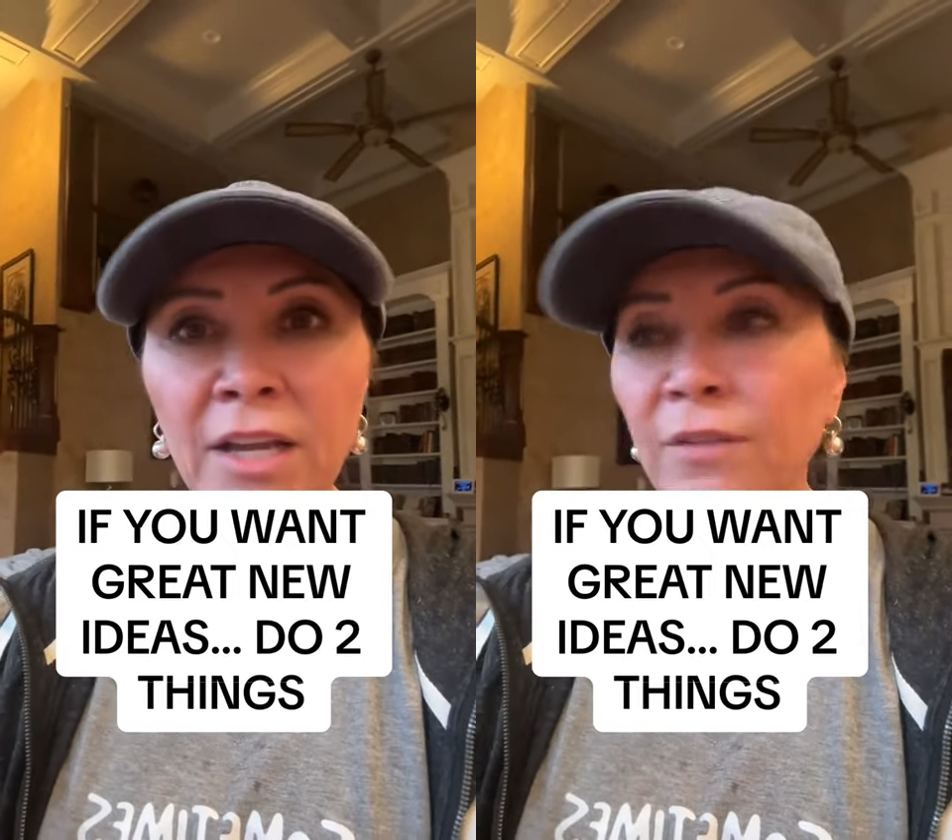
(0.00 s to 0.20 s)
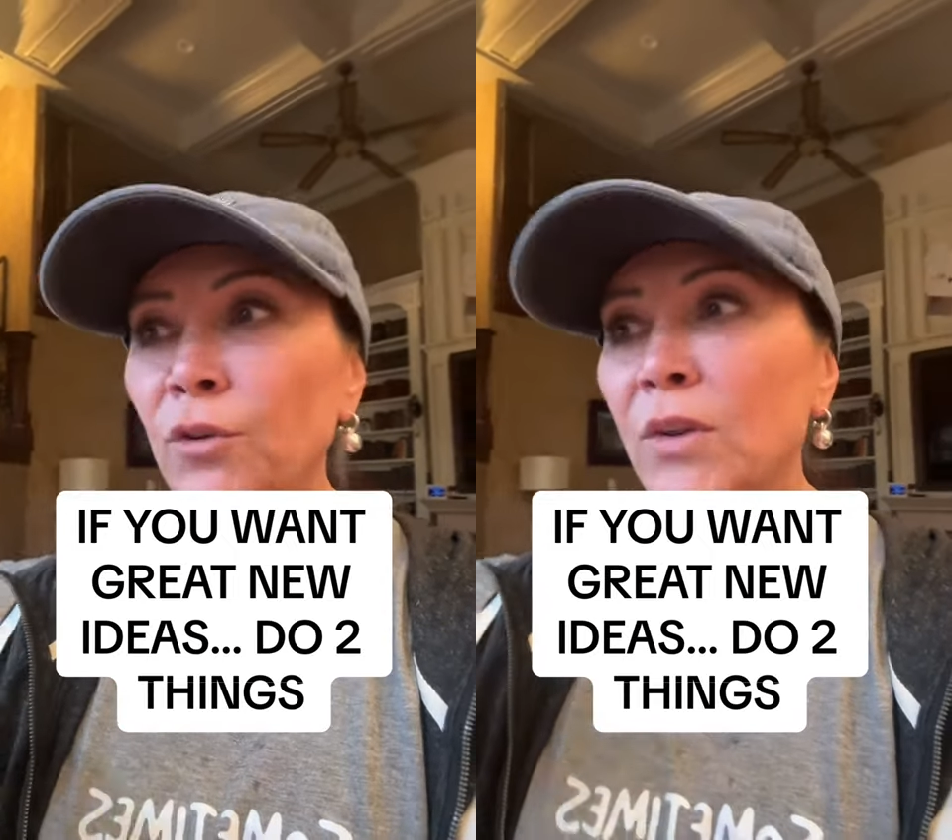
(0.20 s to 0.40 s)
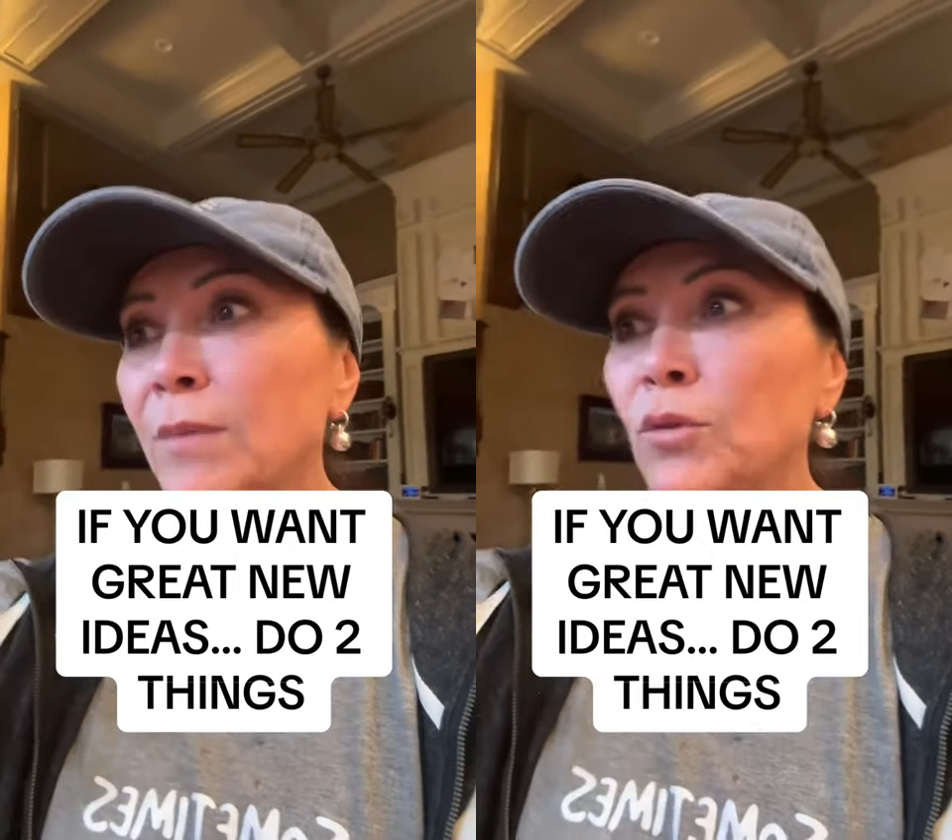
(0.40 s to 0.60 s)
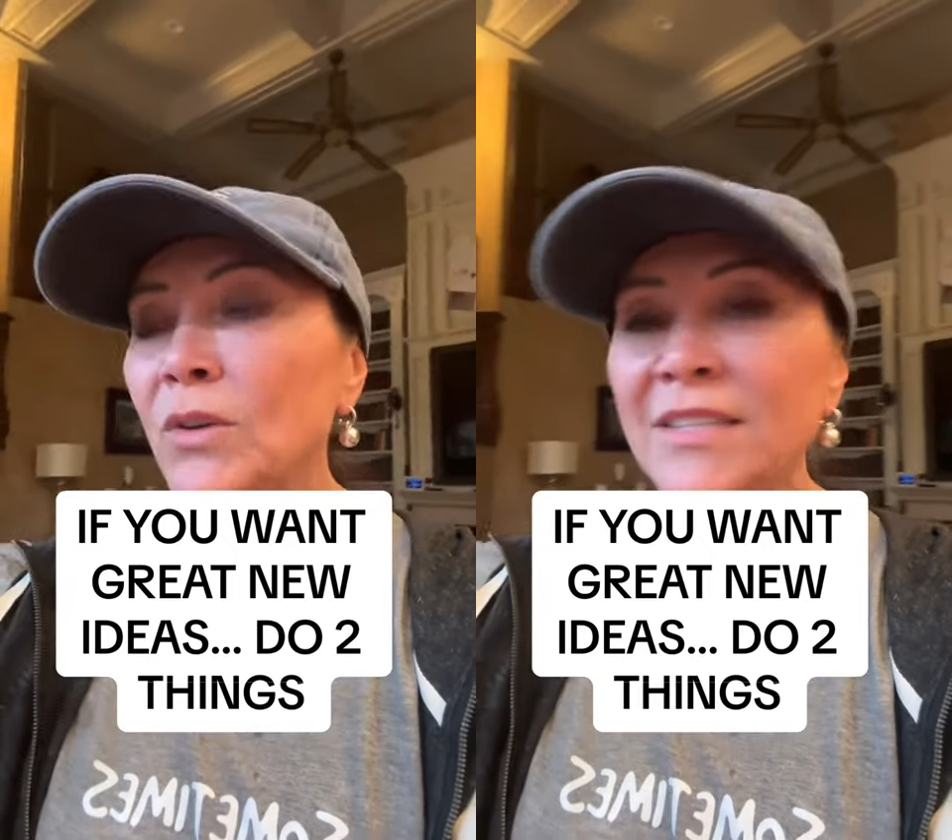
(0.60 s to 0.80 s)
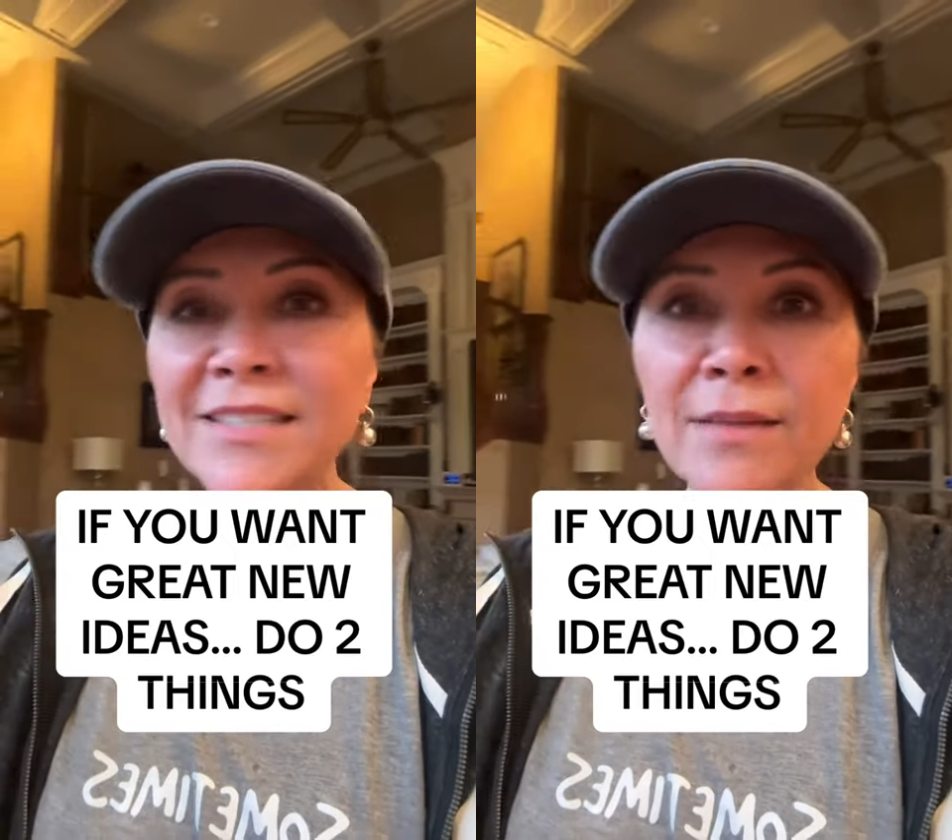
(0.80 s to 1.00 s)
If you keep
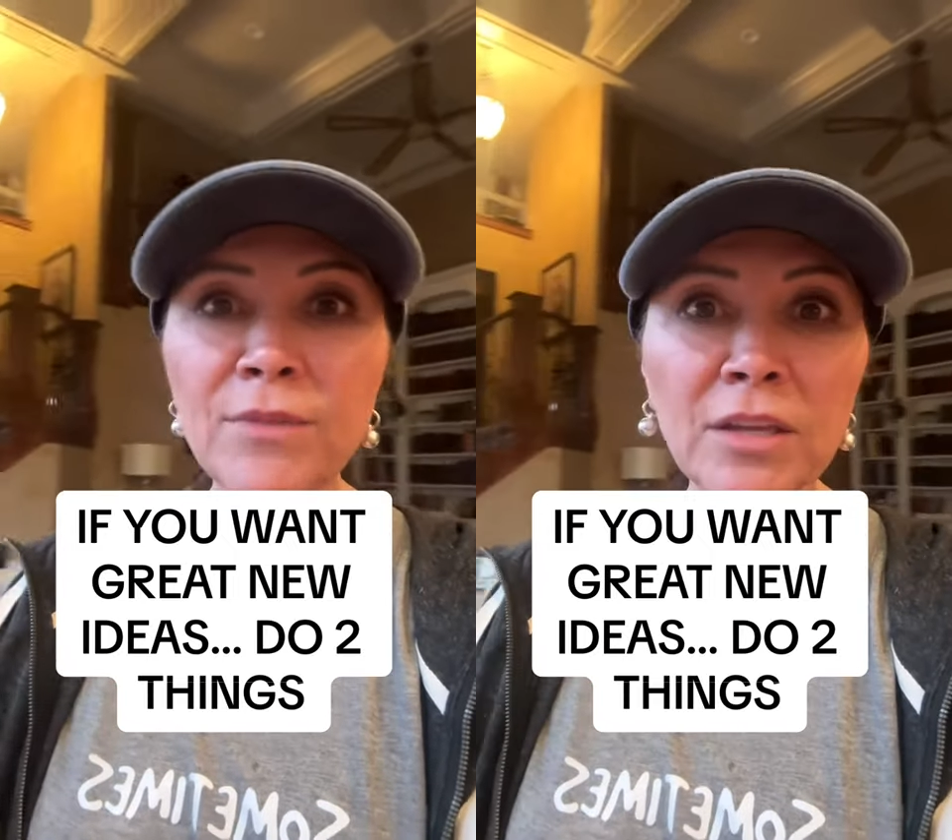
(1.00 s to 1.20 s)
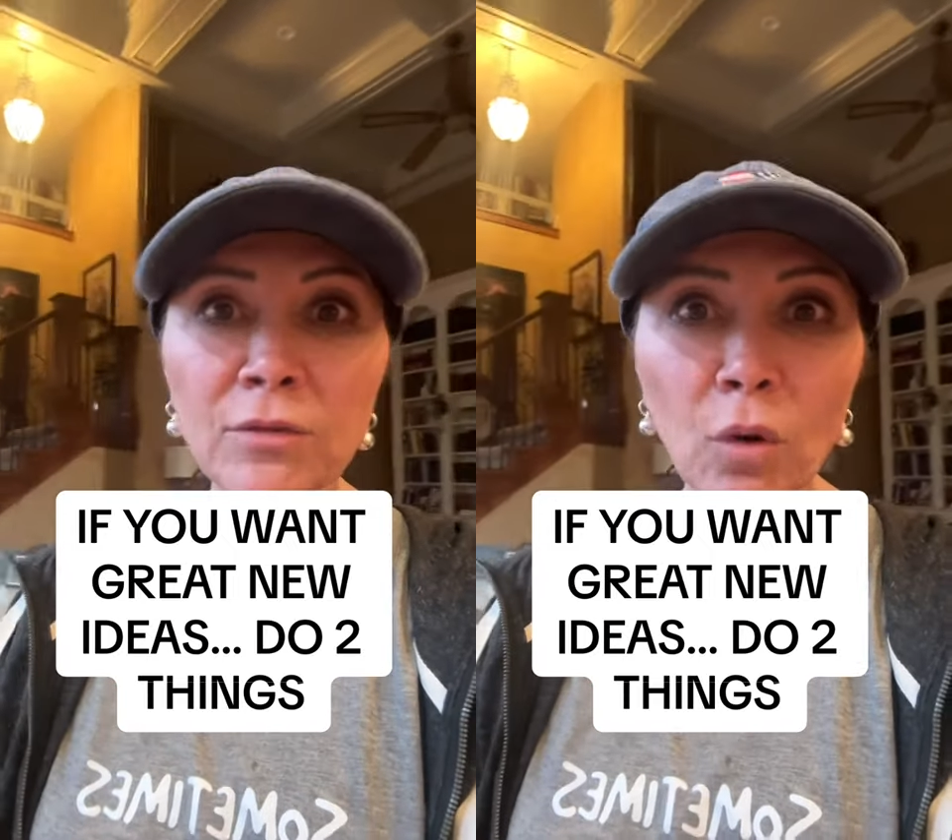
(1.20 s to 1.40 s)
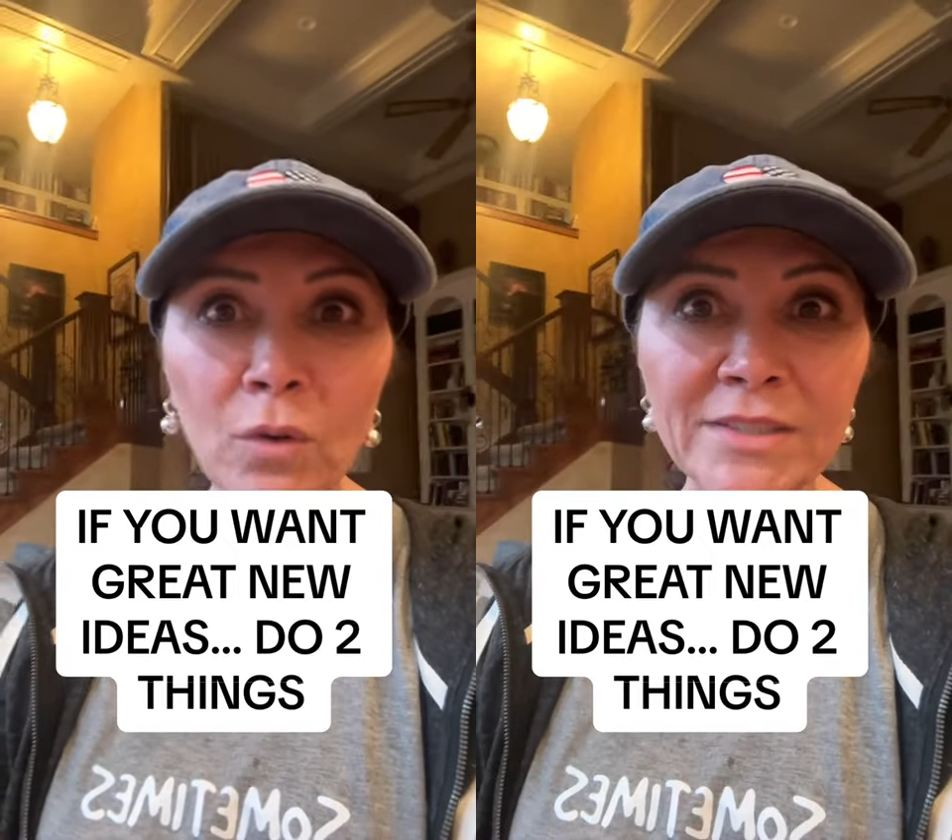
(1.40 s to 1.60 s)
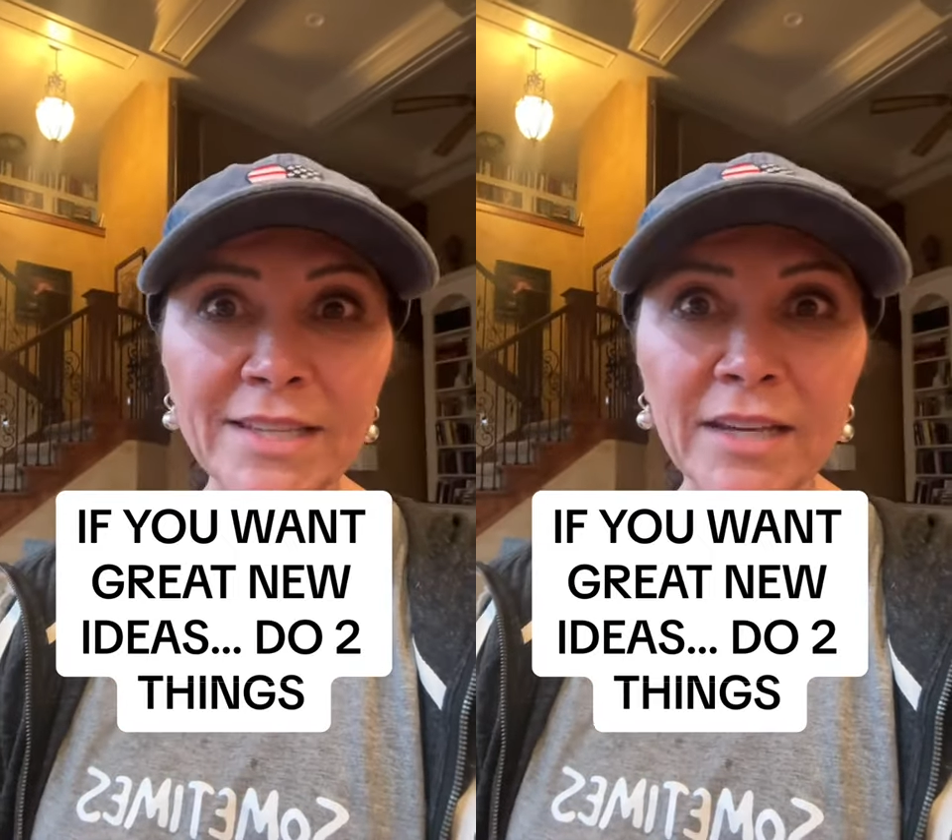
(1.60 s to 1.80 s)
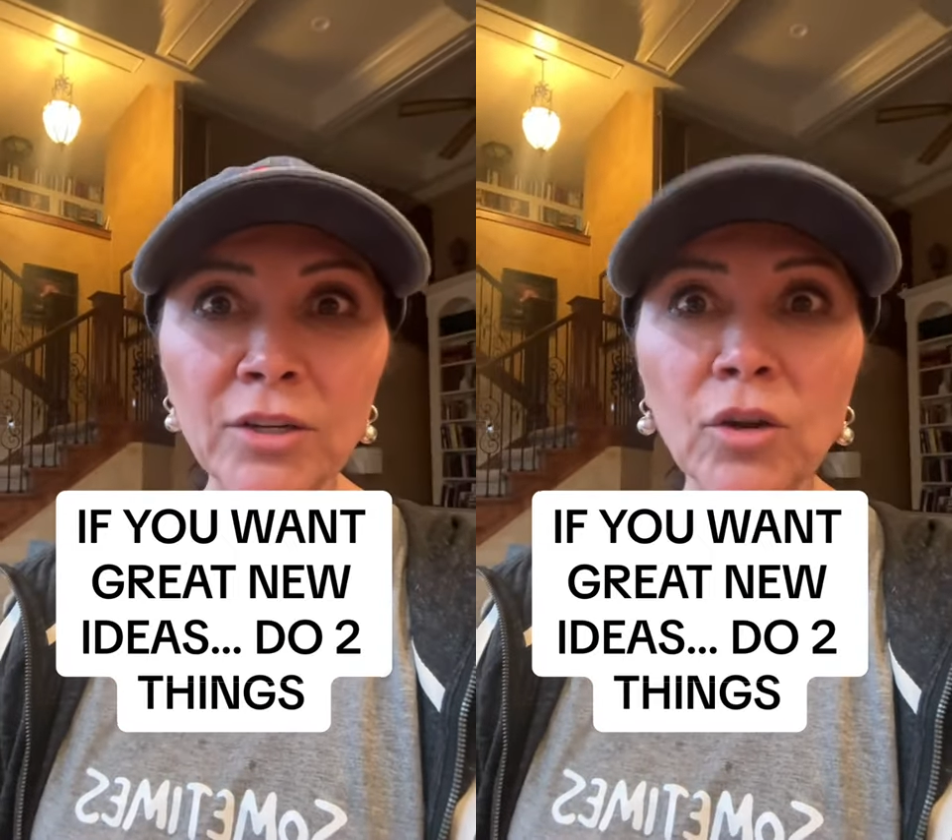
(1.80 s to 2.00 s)
doing the same thing you've always done,